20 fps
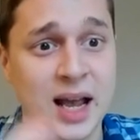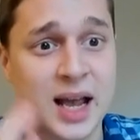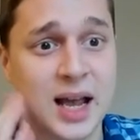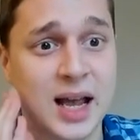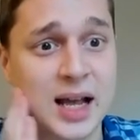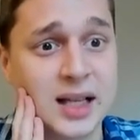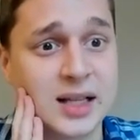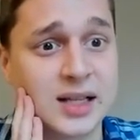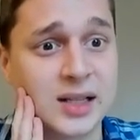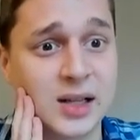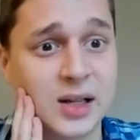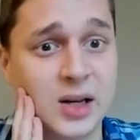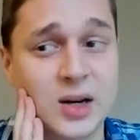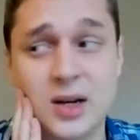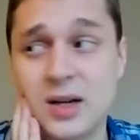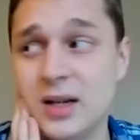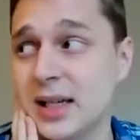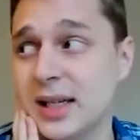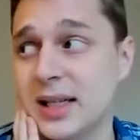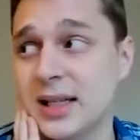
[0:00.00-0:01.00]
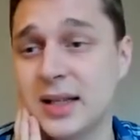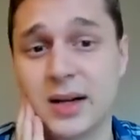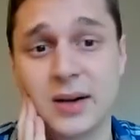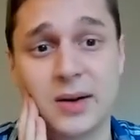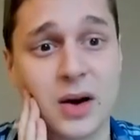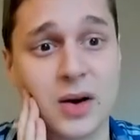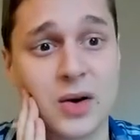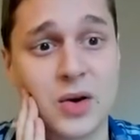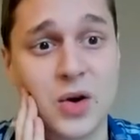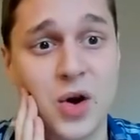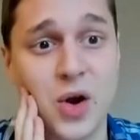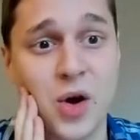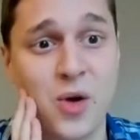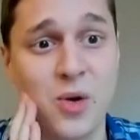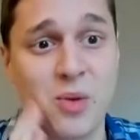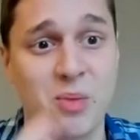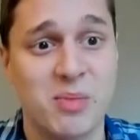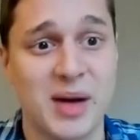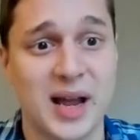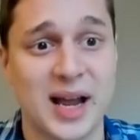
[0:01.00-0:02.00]
as long as there are no
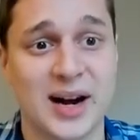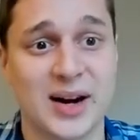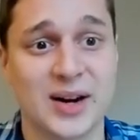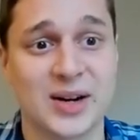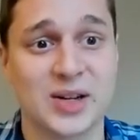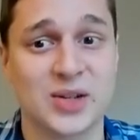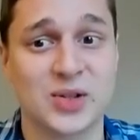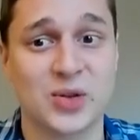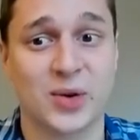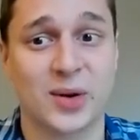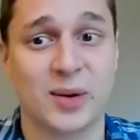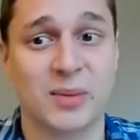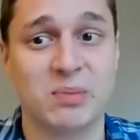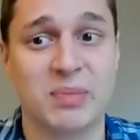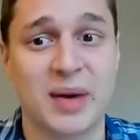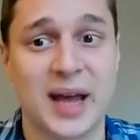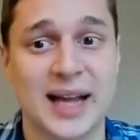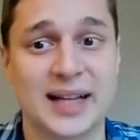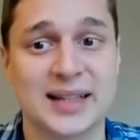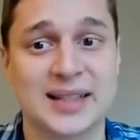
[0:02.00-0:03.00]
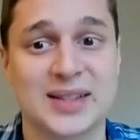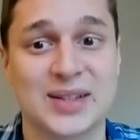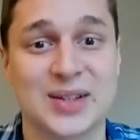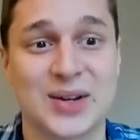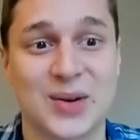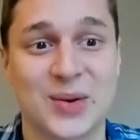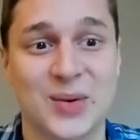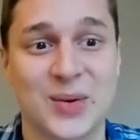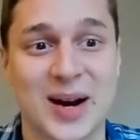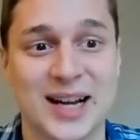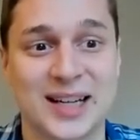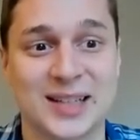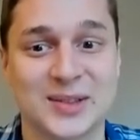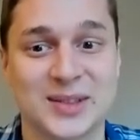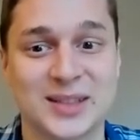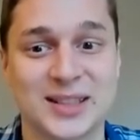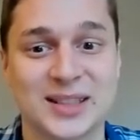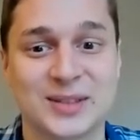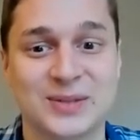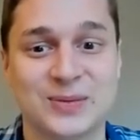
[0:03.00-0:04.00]
bears or bats around.